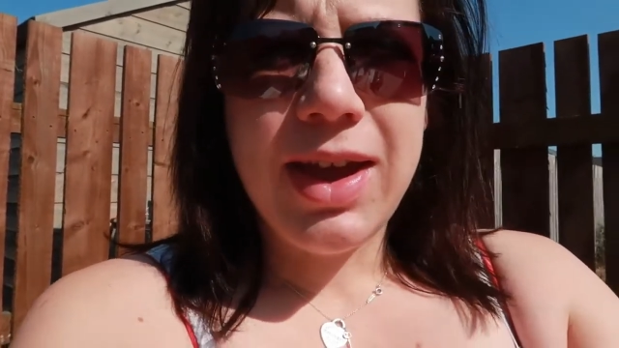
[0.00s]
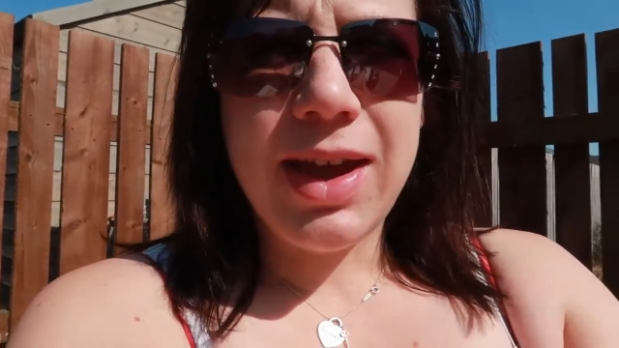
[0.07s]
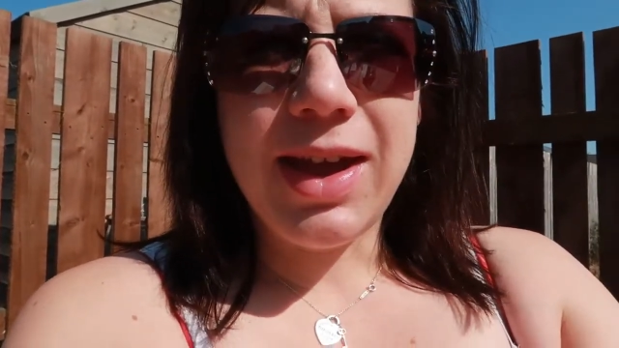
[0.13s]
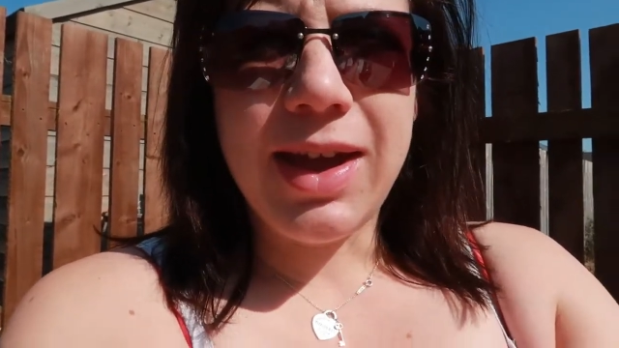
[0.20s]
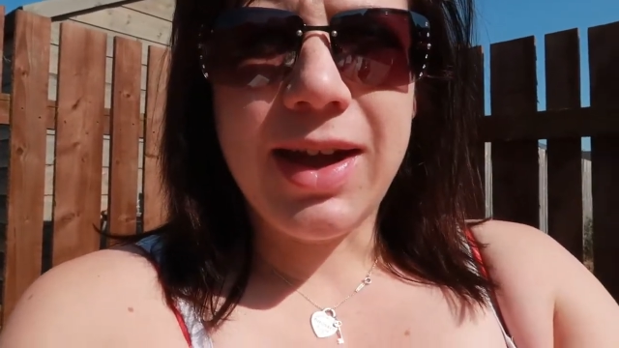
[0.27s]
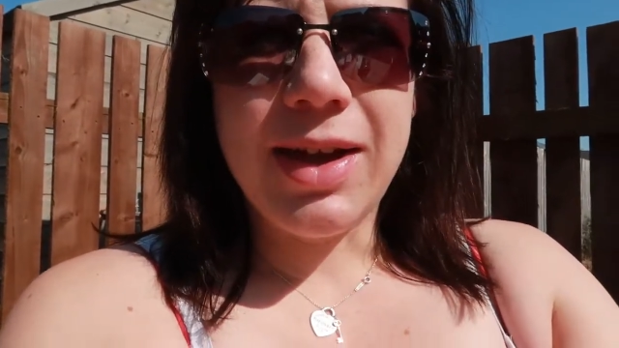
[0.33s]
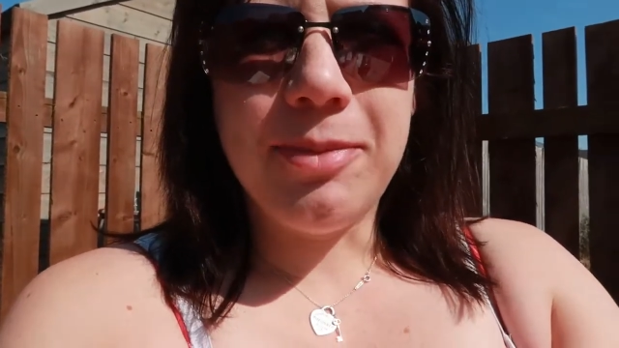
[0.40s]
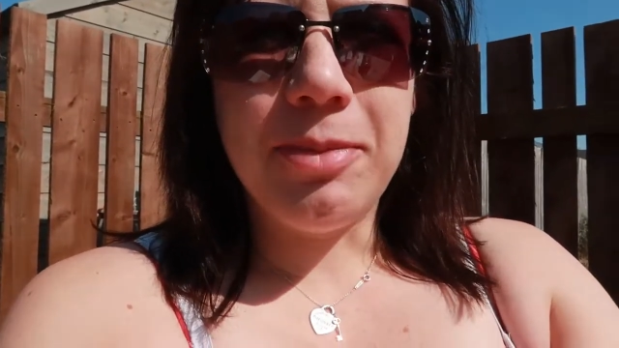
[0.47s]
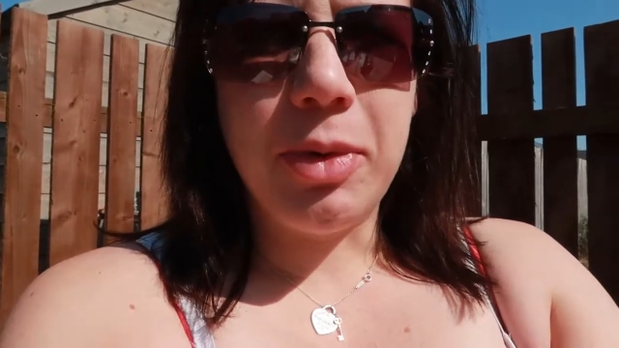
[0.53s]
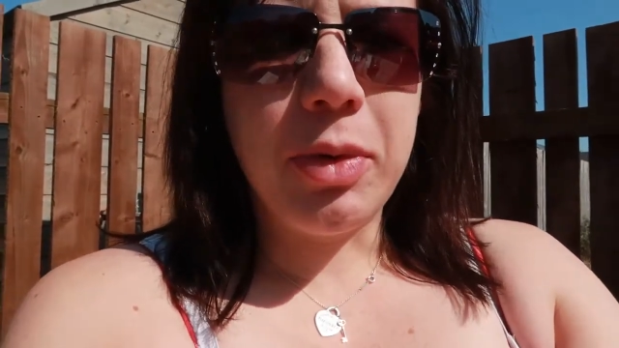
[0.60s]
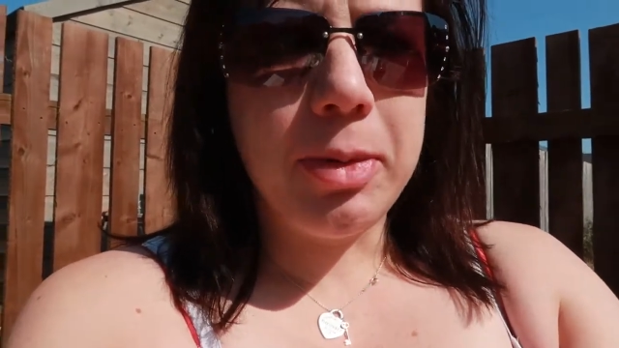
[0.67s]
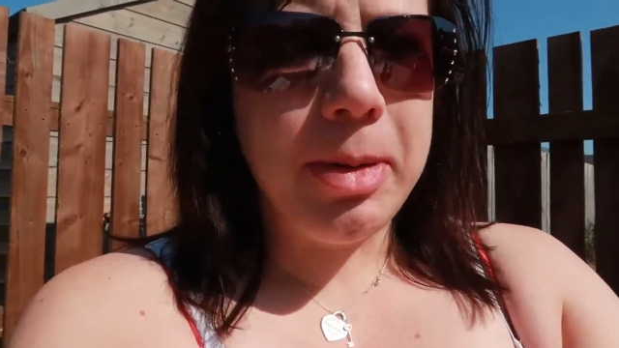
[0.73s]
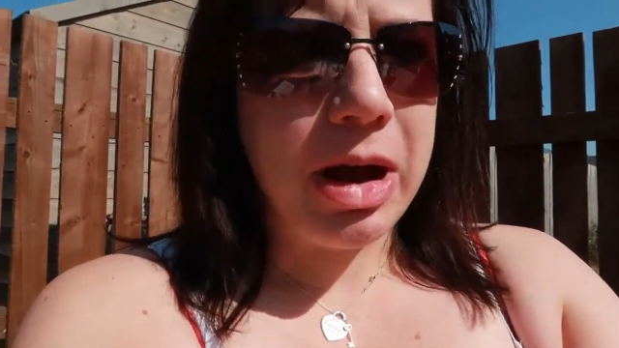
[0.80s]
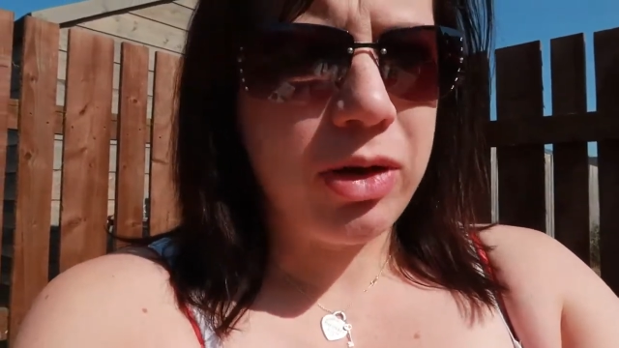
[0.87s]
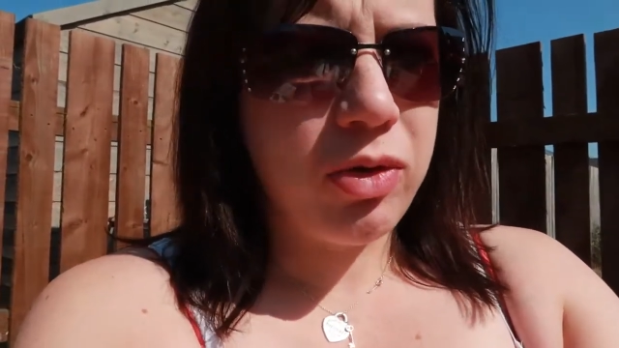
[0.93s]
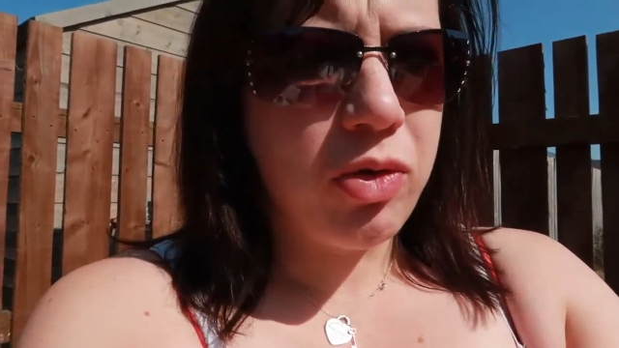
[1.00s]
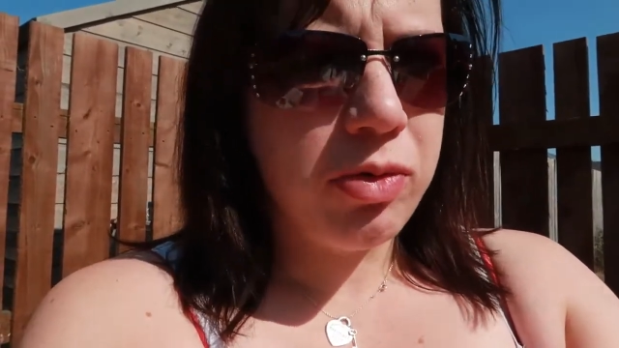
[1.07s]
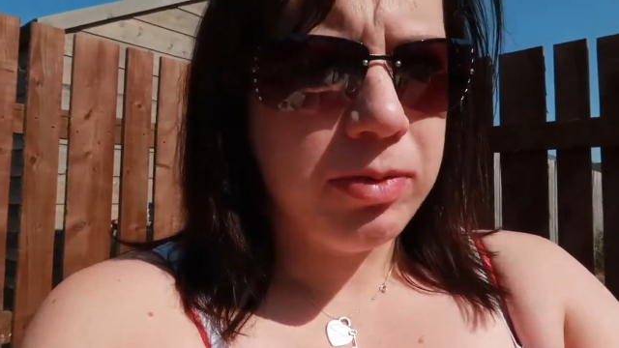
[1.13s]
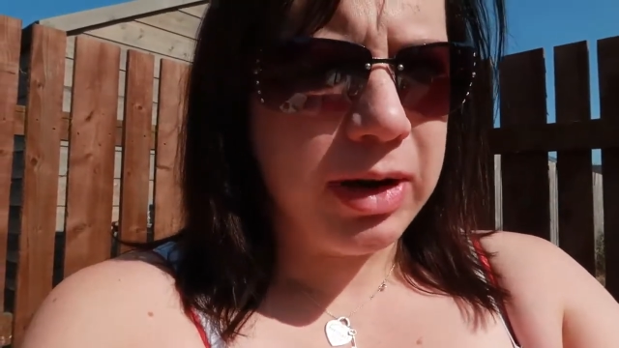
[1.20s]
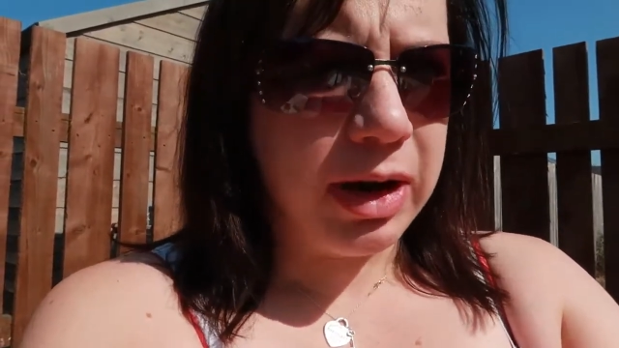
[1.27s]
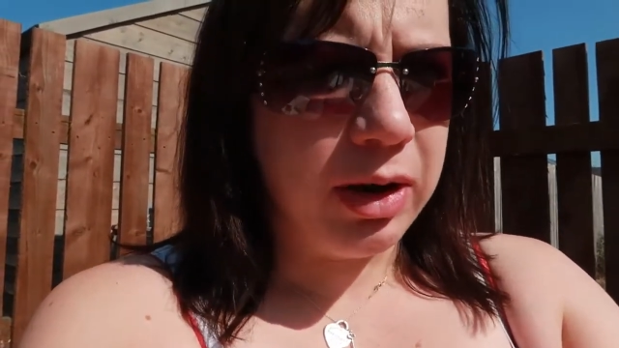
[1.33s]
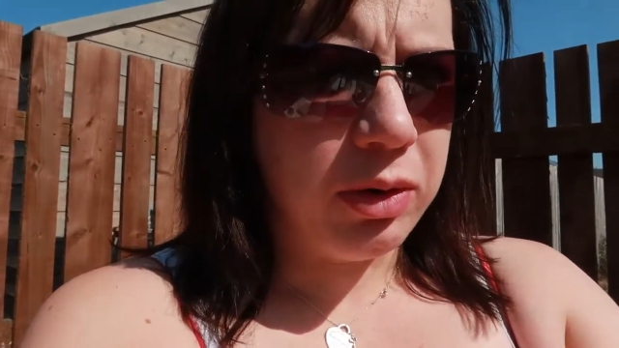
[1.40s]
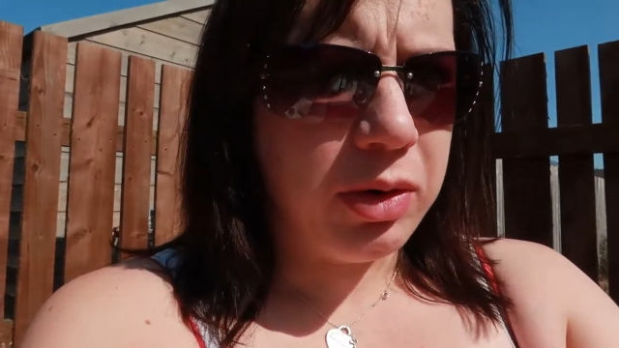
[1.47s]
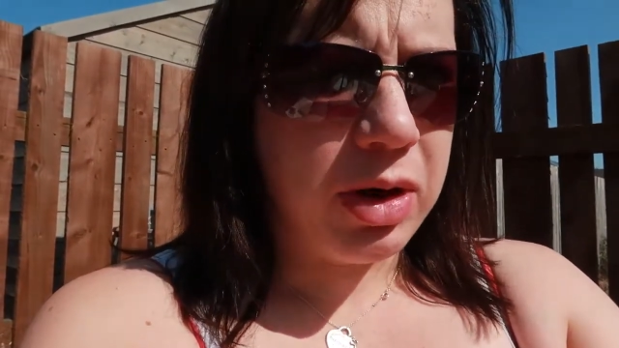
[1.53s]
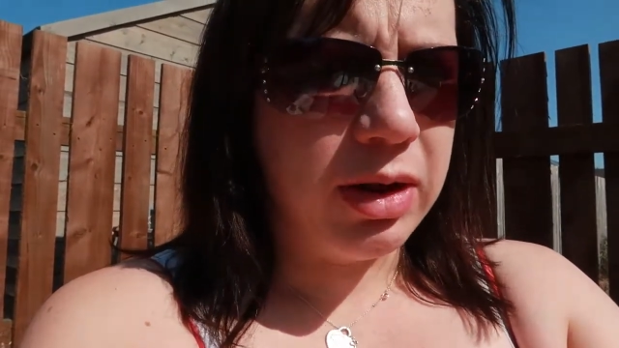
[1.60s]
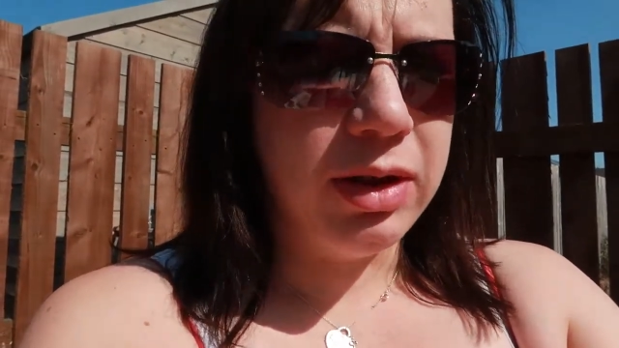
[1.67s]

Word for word: Um, but we're back home now.